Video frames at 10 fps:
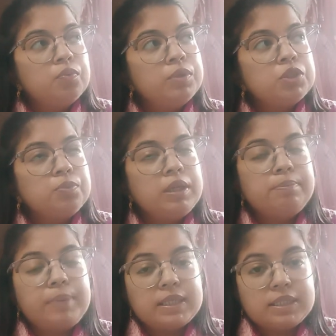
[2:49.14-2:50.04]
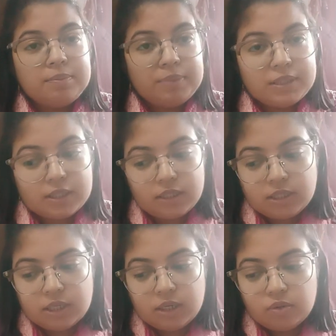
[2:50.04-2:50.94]
will precipitate.
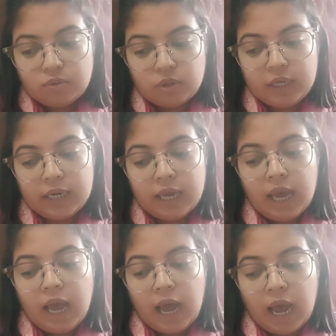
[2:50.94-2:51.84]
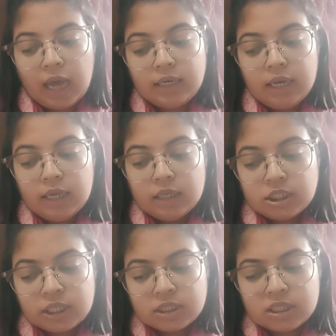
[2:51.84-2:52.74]
Okay, and
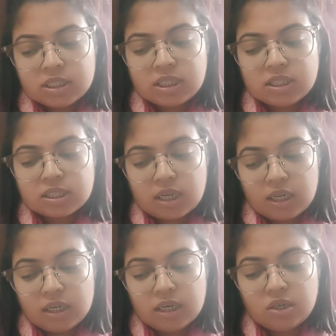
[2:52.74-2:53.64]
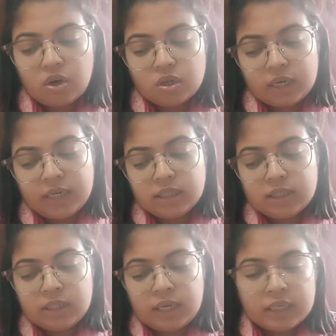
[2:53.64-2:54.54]
changes its color or
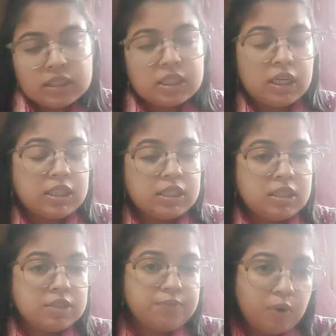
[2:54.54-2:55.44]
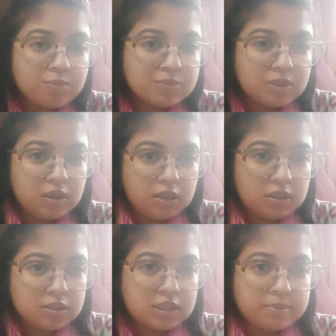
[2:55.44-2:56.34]
anything, any gelatinous form
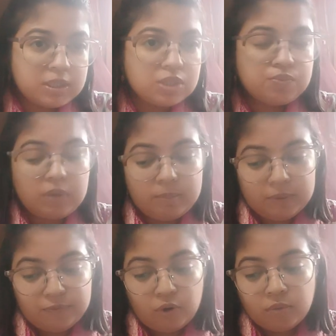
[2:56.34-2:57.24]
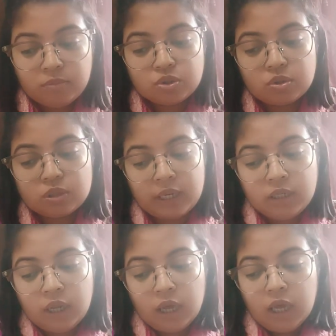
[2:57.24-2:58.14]
substance will be formed. So
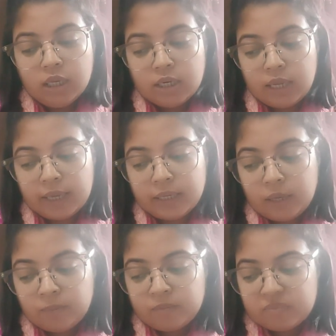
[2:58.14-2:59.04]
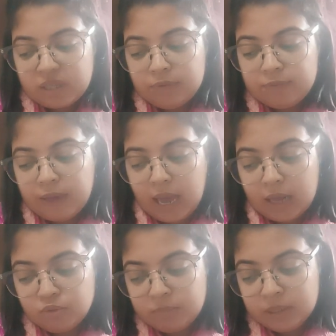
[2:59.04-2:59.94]
then, like if
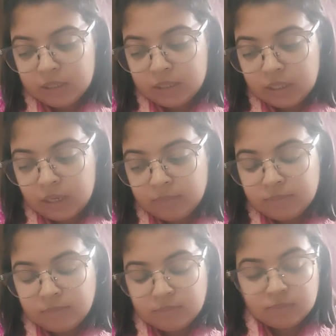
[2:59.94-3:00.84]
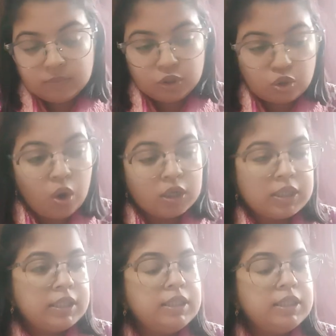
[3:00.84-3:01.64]
aluminium salt, if